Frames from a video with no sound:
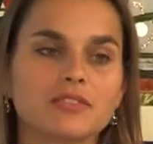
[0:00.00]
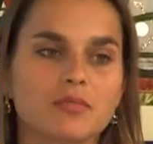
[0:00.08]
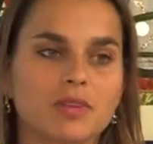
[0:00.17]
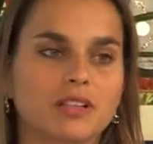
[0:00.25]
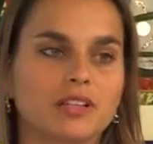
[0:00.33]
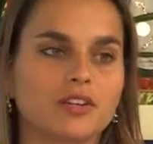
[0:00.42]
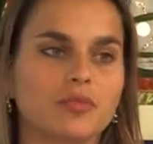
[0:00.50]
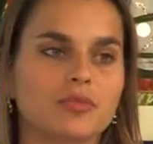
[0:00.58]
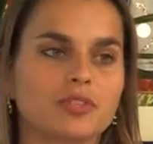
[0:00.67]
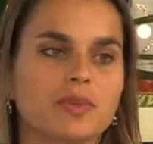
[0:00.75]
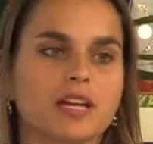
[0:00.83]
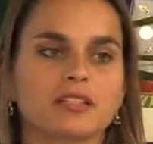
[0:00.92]
from a clinical
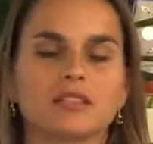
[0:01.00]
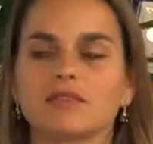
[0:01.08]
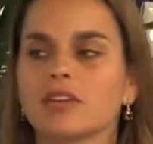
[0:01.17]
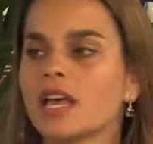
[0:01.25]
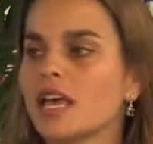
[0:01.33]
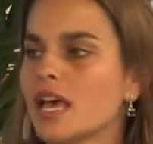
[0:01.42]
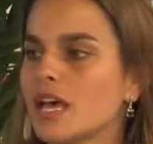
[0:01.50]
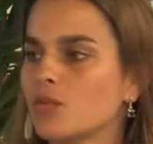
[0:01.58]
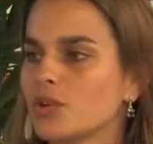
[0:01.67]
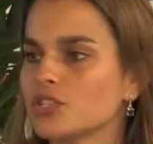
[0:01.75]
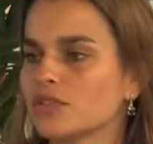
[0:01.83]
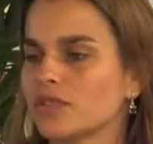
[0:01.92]
perspective and
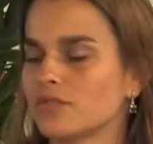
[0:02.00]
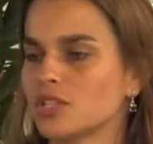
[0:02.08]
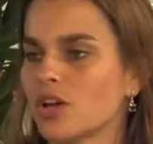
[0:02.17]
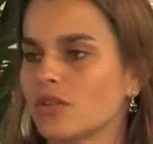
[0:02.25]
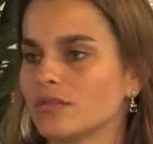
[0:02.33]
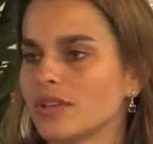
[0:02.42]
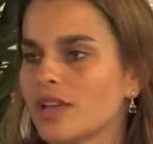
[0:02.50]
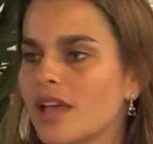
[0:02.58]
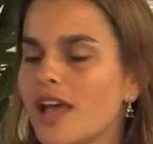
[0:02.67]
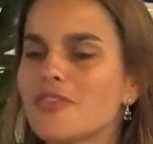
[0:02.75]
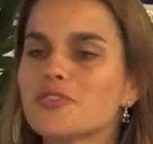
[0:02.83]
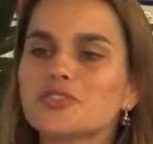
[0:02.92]
which of them don't.
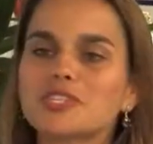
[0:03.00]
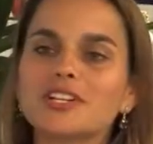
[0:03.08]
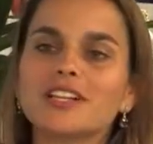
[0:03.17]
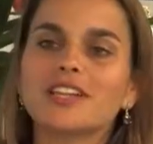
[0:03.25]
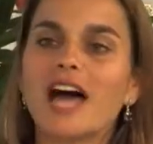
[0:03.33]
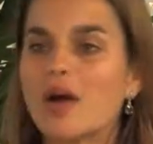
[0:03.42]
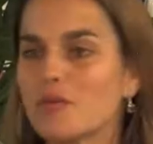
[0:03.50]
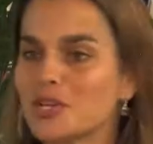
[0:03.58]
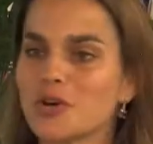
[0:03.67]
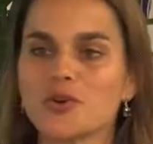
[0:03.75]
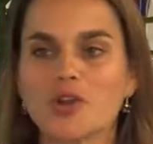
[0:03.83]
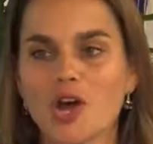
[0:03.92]
And there's still a lot we
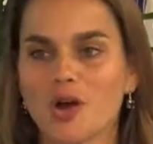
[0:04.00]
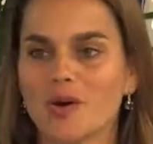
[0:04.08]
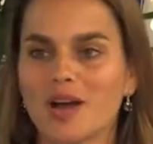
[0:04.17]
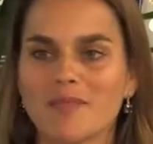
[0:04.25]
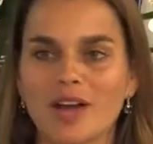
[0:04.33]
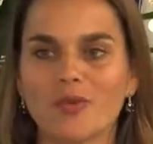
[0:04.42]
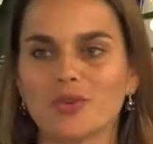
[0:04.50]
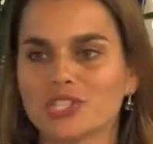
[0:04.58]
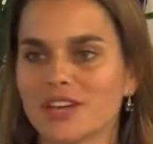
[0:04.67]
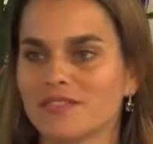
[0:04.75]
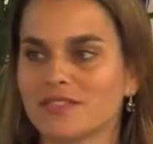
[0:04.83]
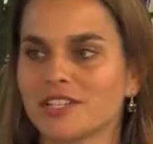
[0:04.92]
don't know about which
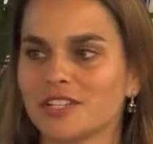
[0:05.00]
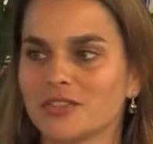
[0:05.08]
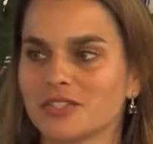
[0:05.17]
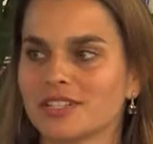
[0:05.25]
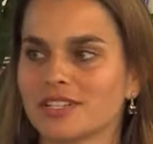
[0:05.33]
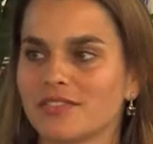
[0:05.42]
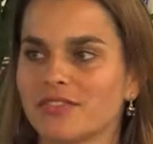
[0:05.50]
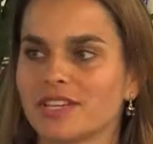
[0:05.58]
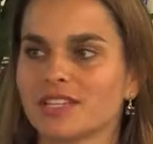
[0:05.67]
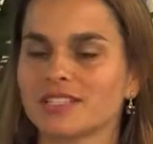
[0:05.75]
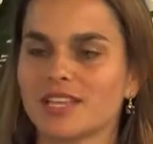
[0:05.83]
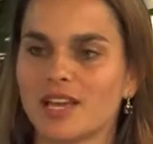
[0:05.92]
have clinical
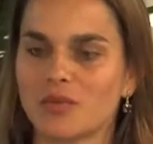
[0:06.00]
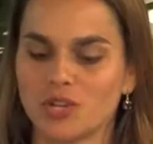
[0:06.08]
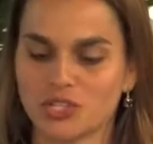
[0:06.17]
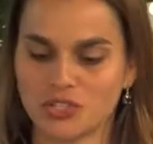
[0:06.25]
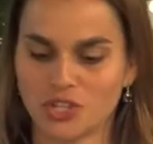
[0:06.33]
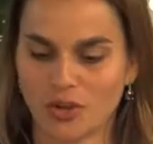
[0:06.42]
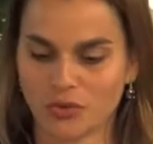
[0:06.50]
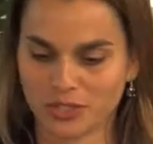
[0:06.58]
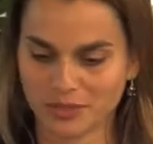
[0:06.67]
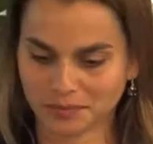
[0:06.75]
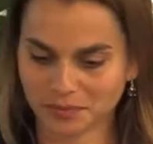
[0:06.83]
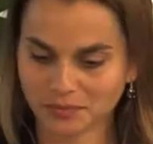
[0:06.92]
significance and which
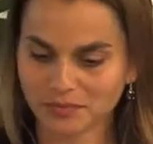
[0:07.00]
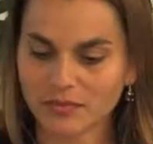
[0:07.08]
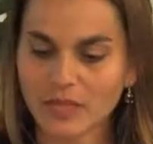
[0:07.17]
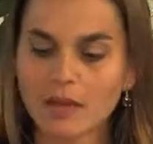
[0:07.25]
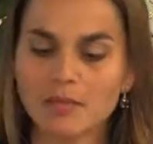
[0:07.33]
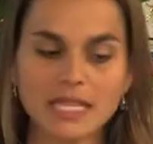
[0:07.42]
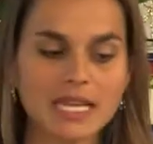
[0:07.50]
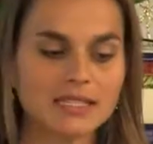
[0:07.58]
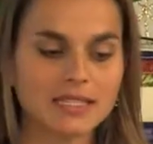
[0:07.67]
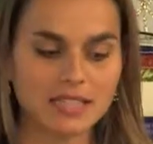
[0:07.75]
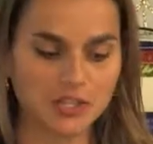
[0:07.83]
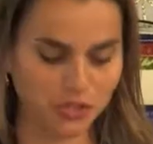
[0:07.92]
don't. But that's
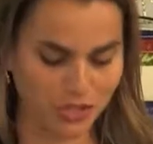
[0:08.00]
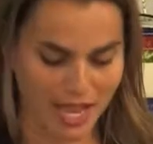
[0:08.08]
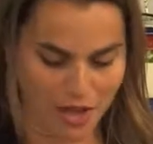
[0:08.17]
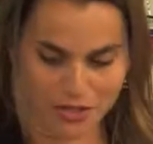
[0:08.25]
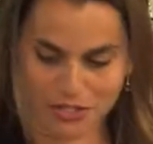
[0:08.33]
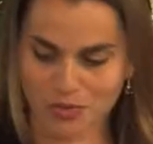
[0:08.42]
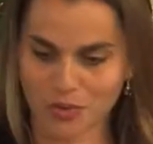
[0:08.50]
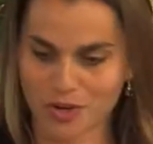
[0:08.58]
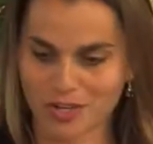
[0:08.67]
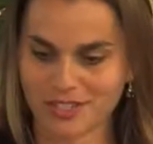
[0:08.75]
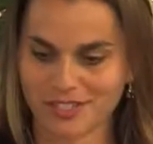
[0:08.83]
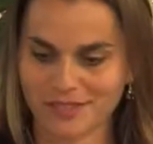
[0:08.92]
essentially how this works.